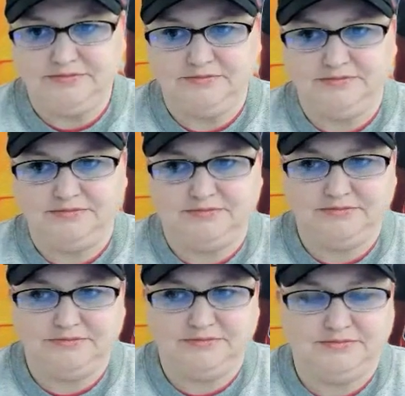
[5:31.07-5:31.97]

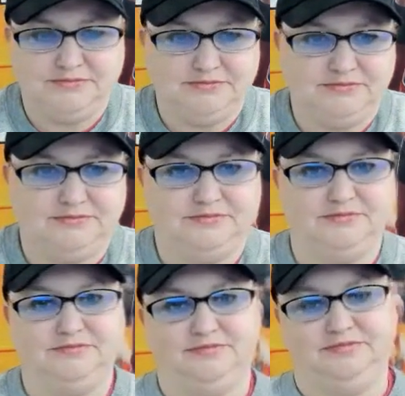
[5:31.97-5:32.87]

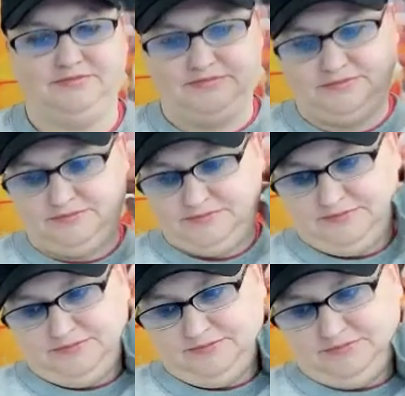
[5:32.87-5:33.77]

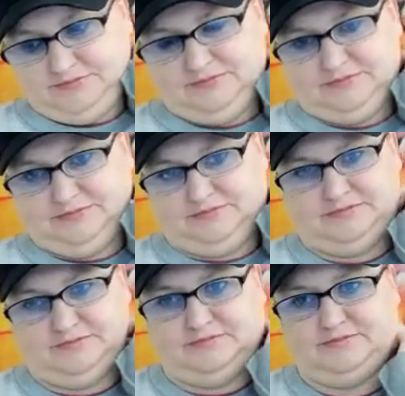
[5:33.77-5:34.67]

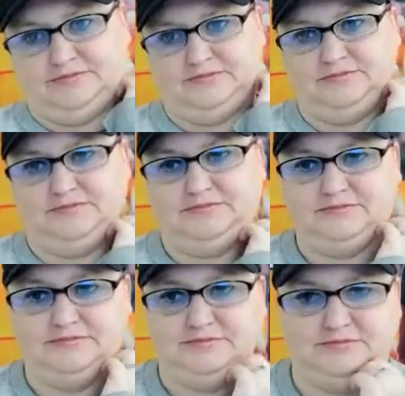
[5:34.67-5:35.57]

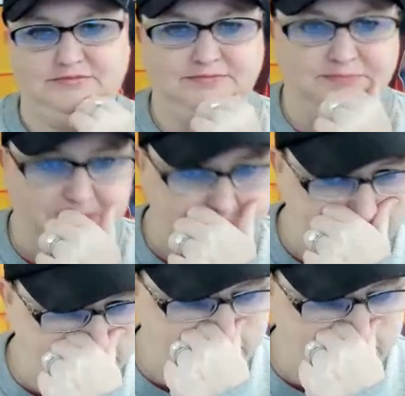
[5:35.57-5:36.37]
[no speech]